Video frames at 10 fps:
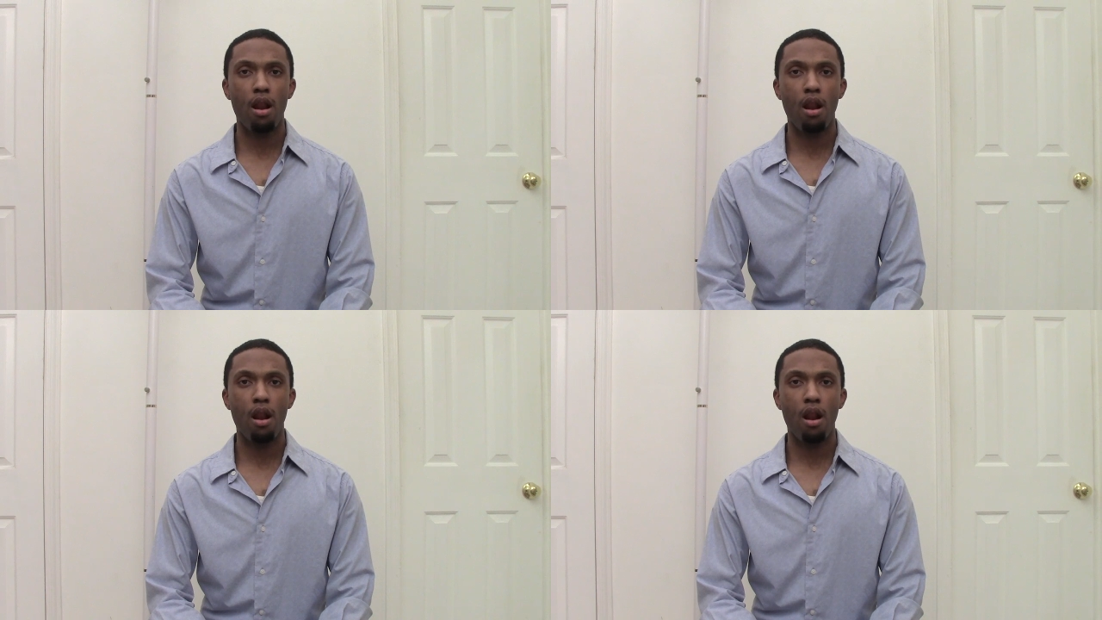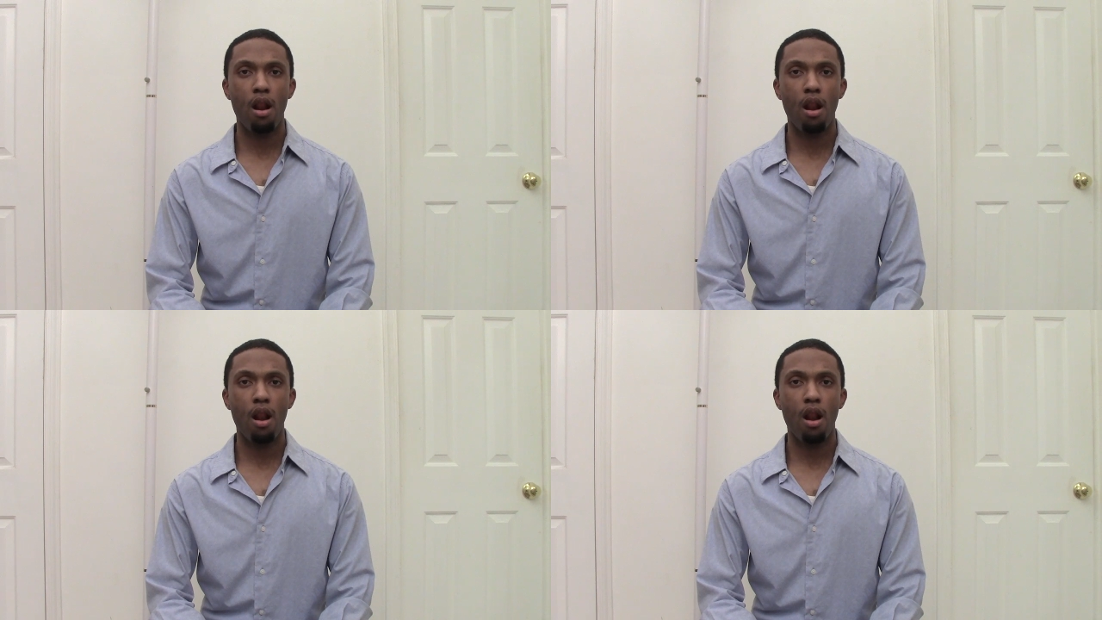
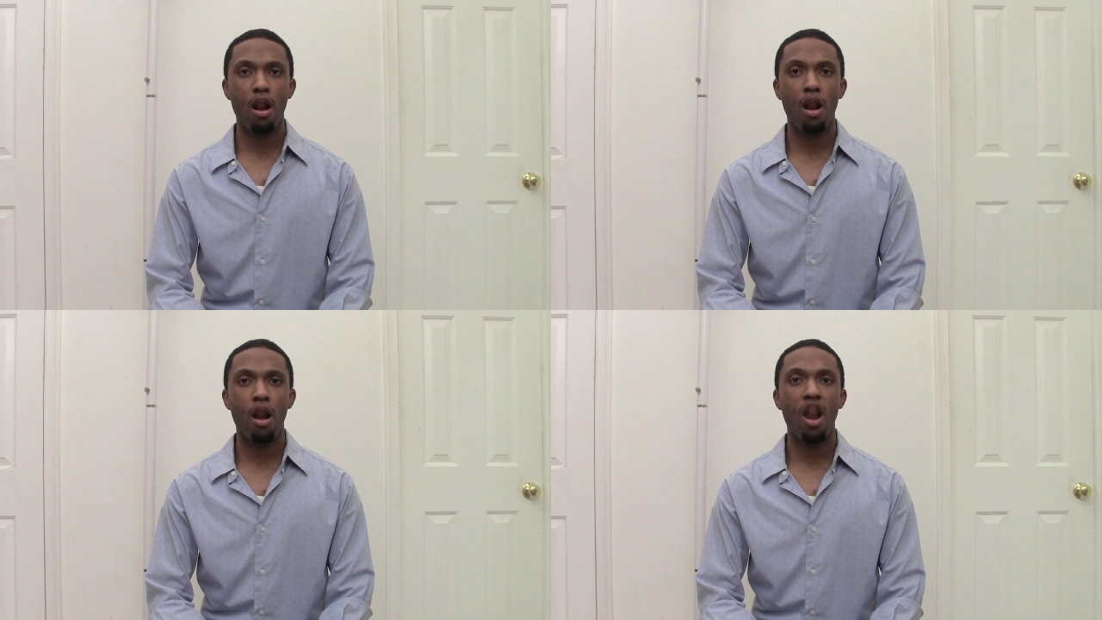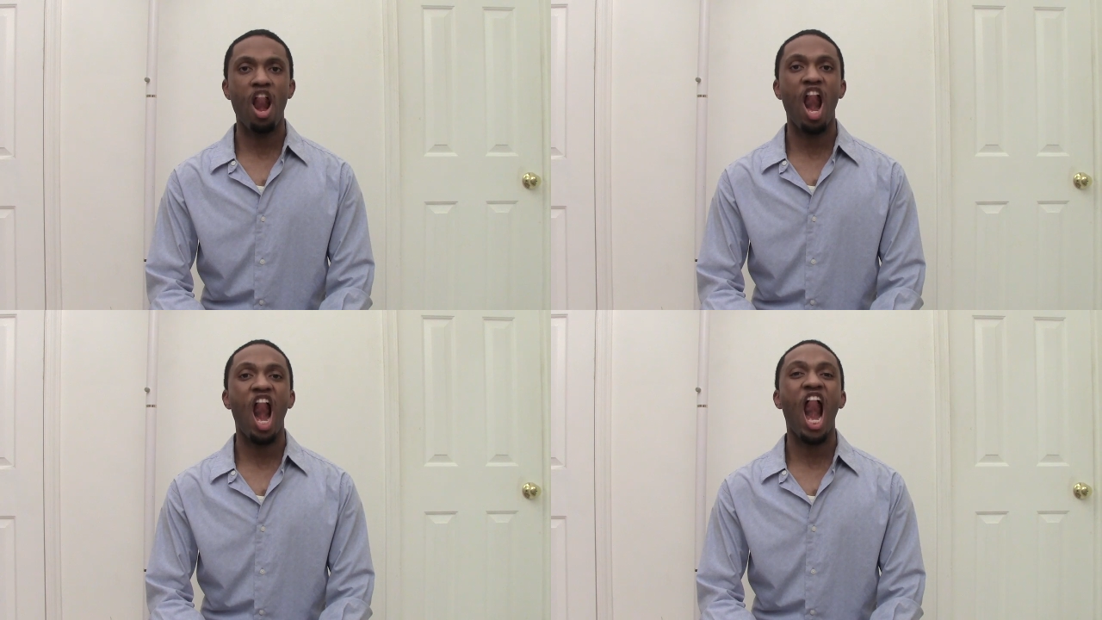
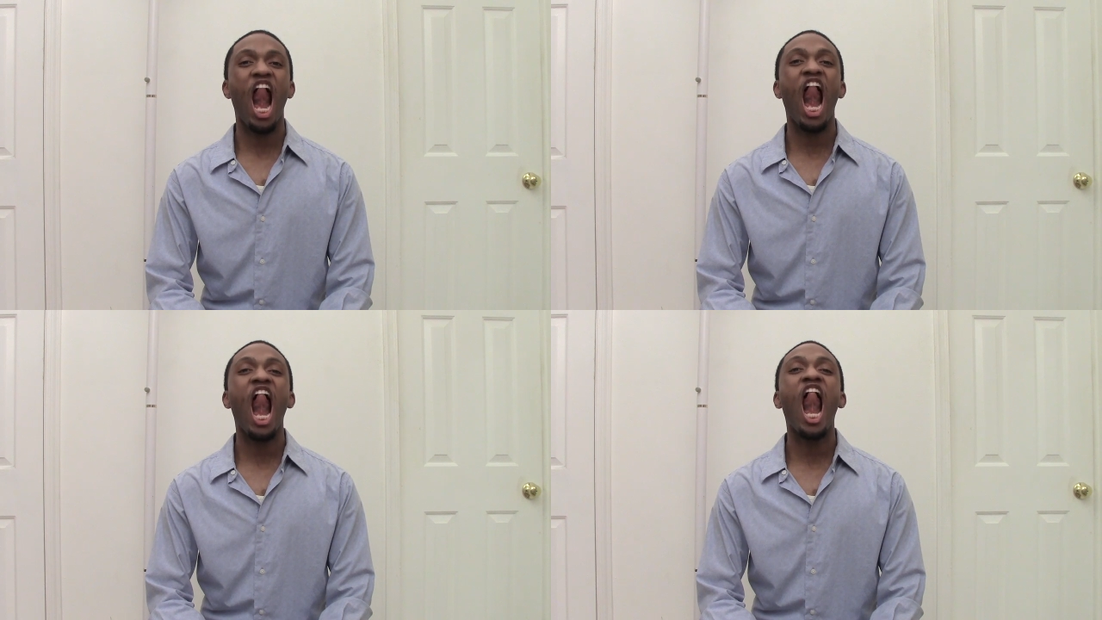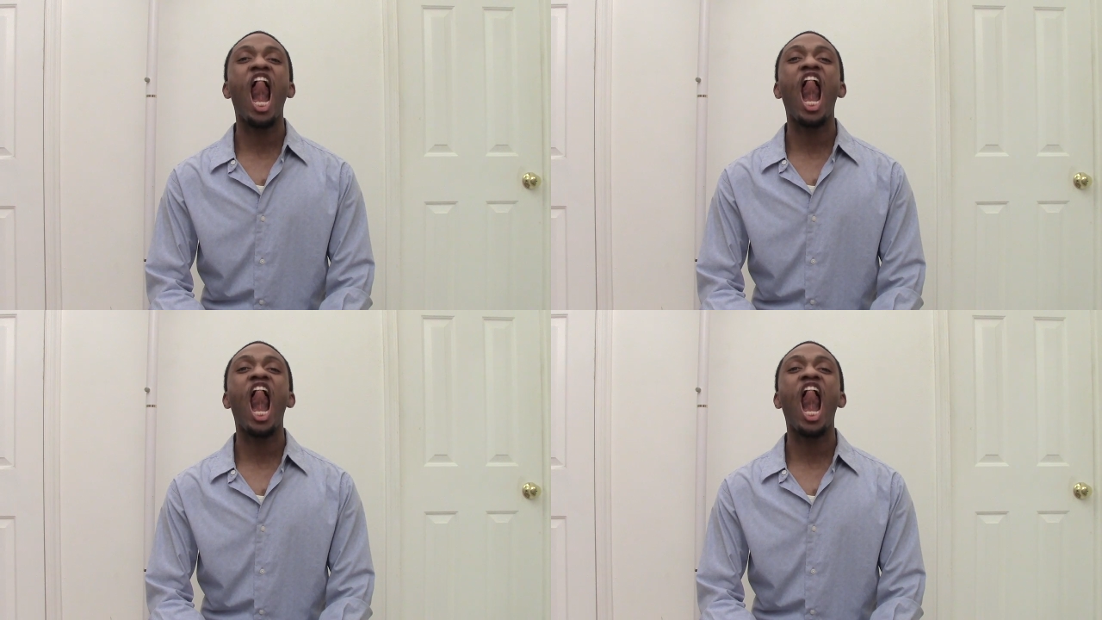Nobody speaks.